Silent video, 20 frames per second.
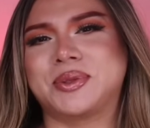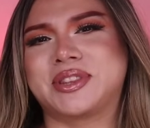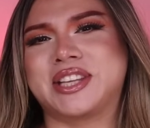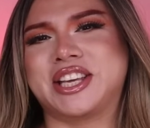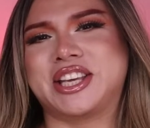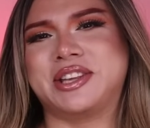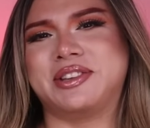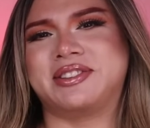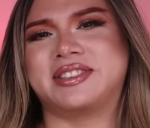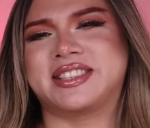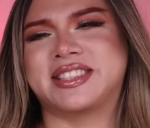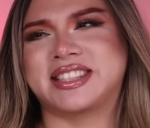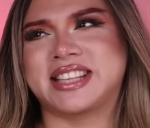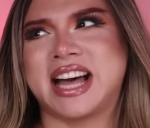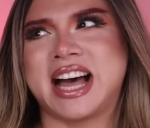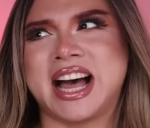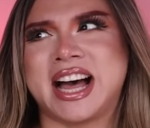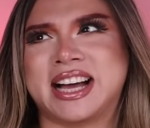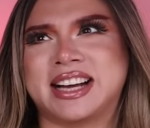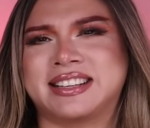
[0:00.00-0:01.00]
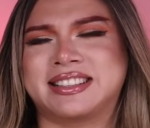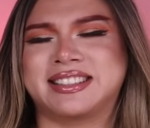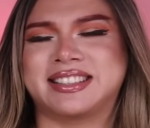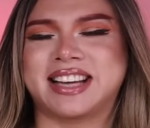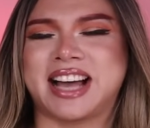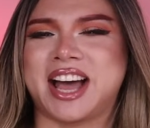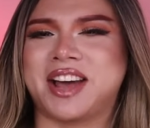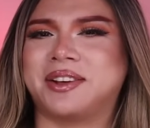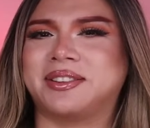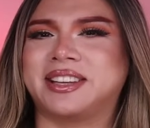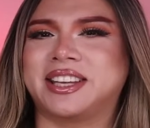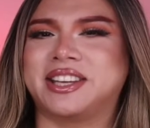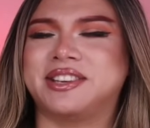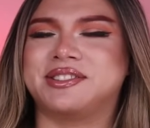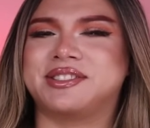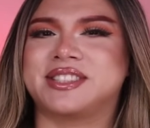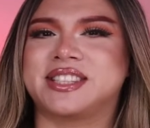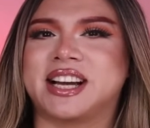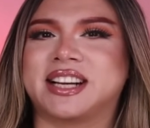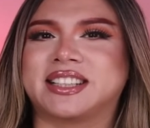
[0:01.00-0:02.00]
don't think you sucked. I don't think you
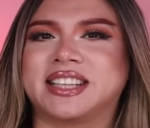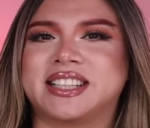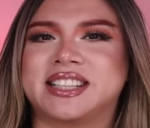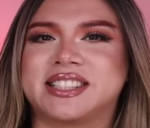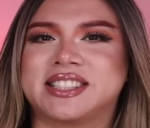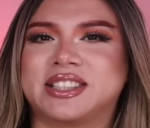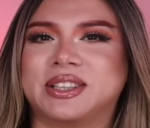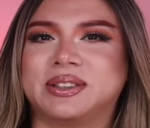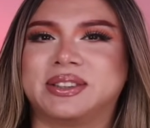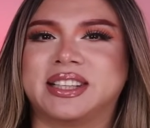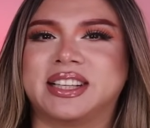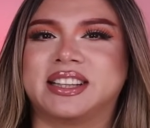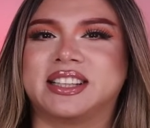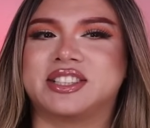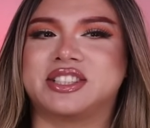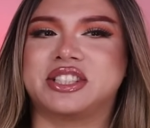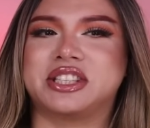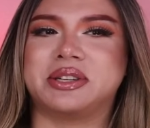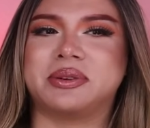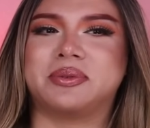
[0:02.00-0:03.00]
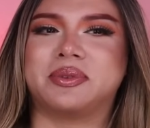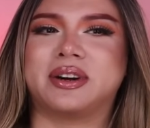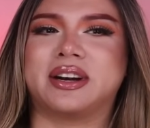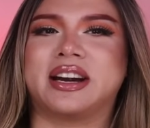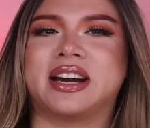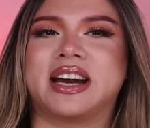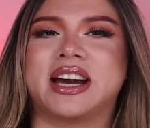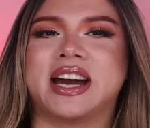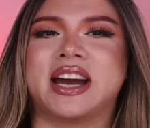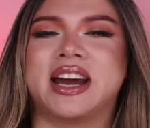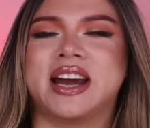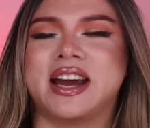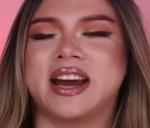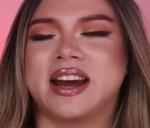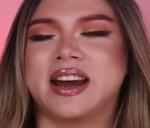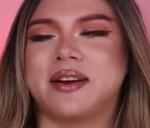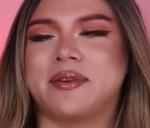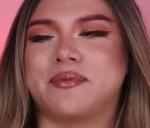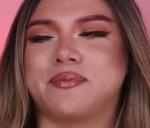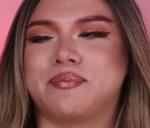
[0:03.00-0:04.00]
sucked. I just don't think that you were
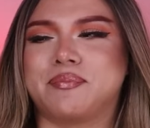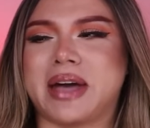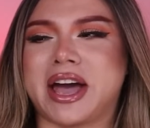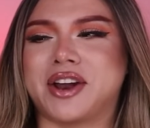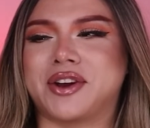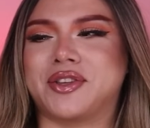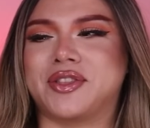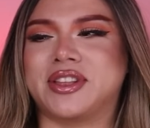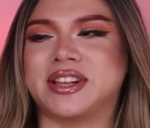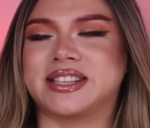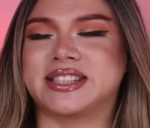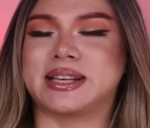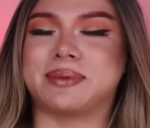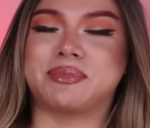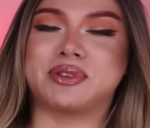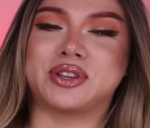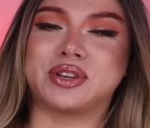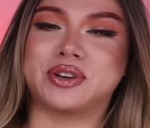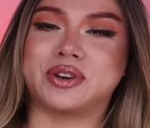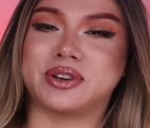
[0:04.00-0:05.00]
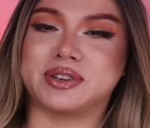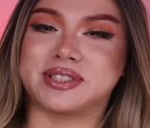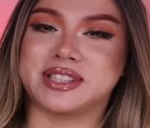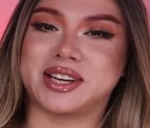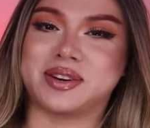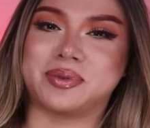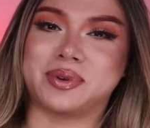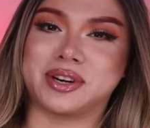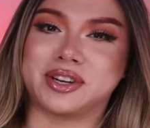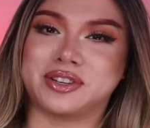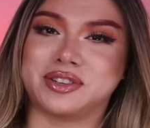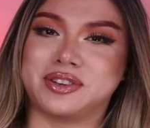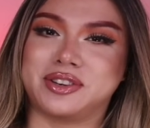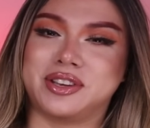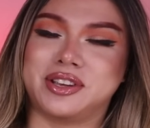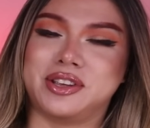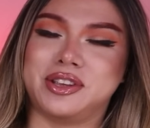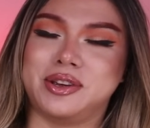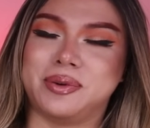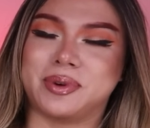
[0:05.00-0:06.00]
better than some of the girls that were
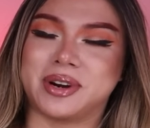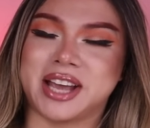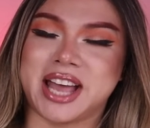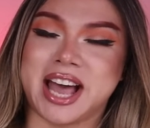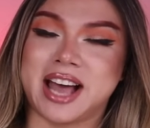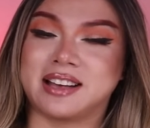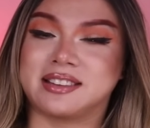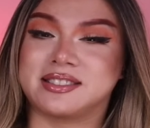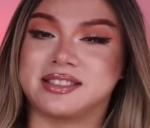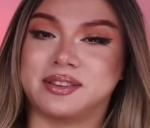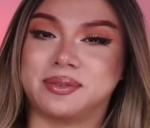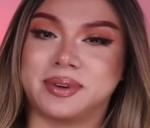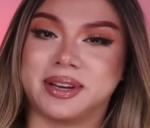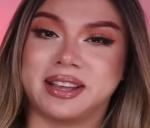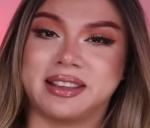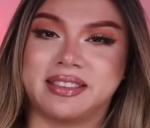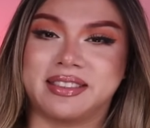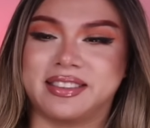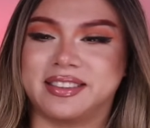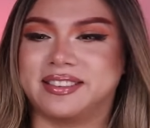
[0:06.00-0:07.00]
you were casted with.